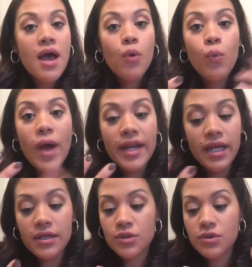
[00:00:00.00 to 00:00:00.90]

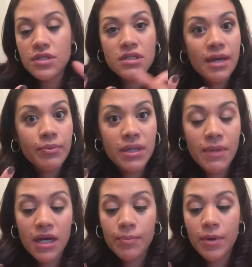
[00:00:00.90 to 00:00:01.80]
weddings or celebrity
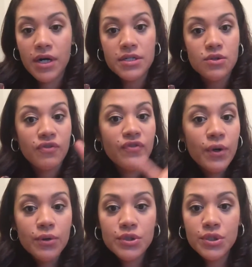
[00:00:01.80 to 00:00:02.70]
makeup artists or photo
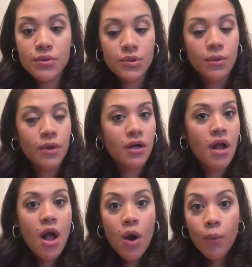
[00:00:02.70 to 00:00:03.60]
shoots or
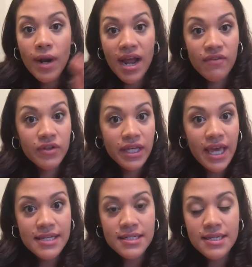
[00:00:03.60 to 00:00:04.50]
whatever the
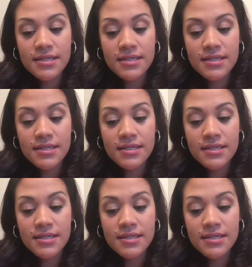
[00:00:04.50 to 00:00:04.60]
case is.